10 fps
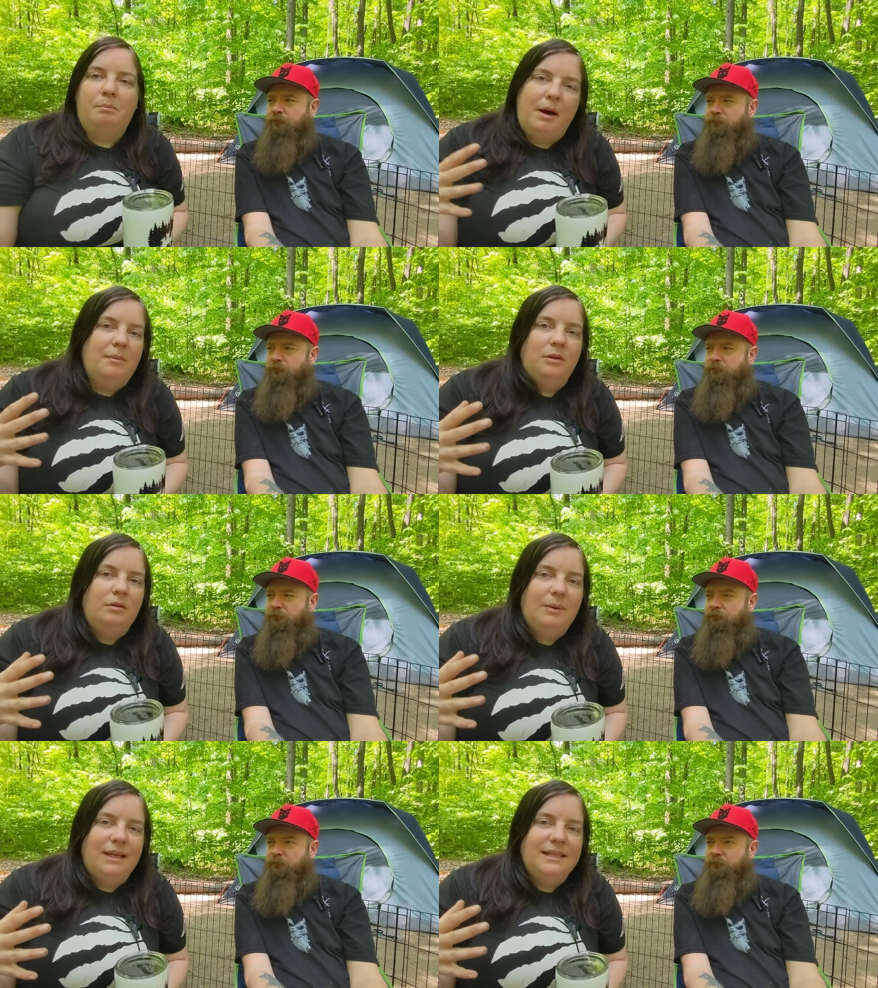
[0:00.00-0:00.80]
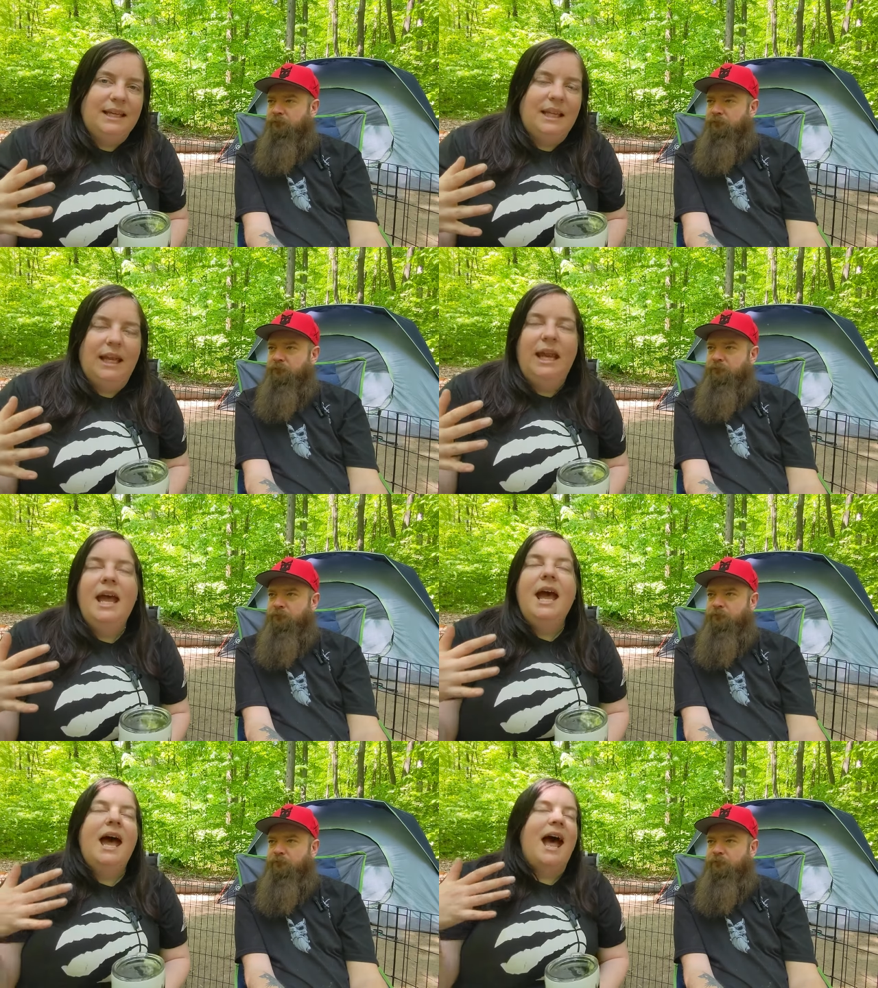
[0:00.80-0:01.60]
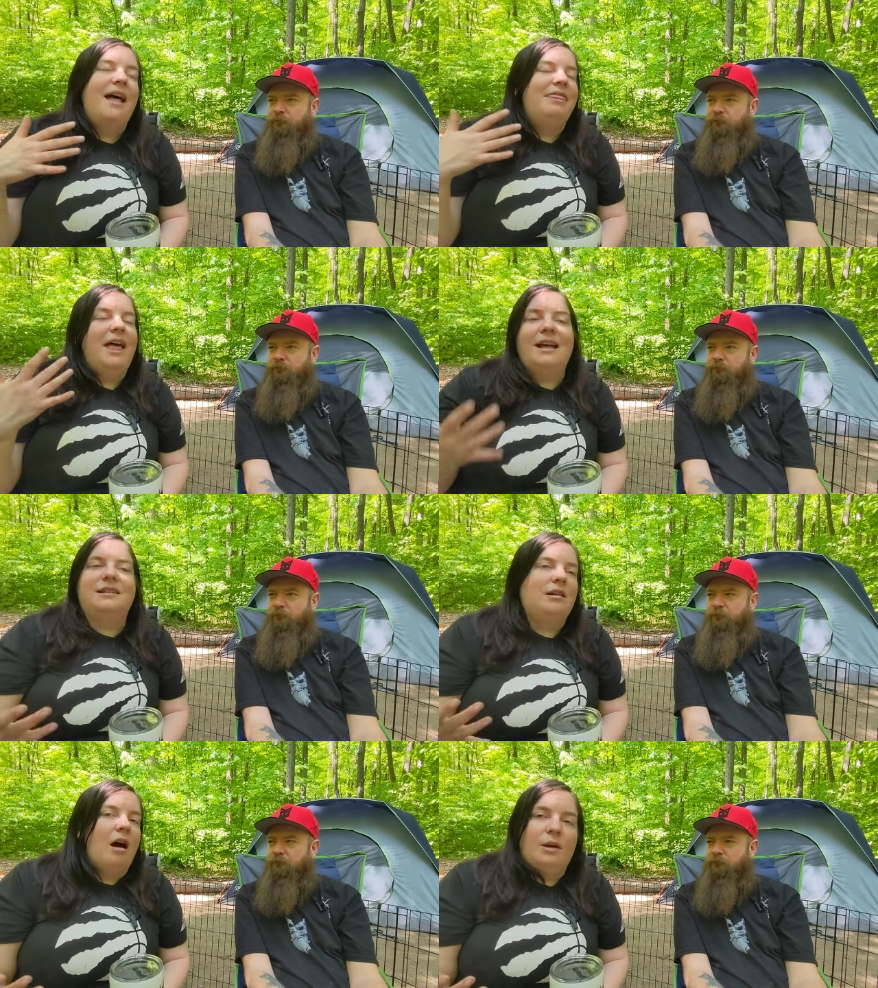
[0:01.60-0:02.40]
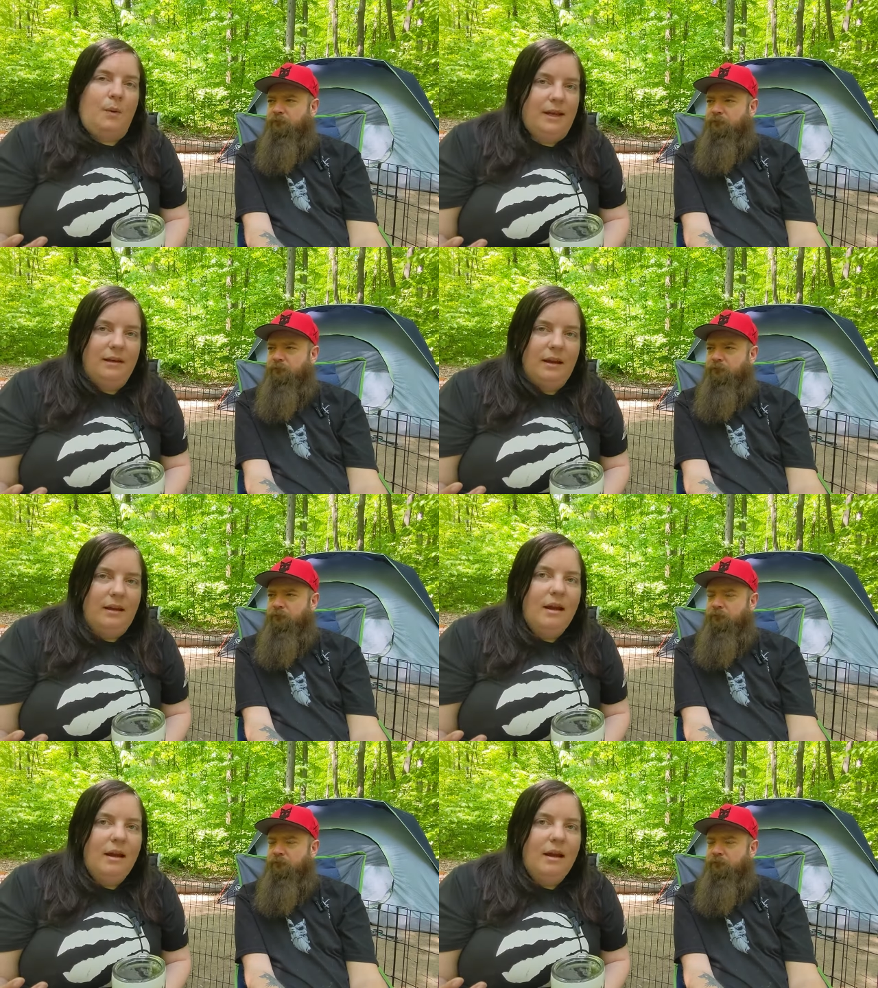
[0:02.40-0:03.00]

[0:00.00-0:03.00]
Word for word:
Speaker 1: bubble basically. And that's not Awenda.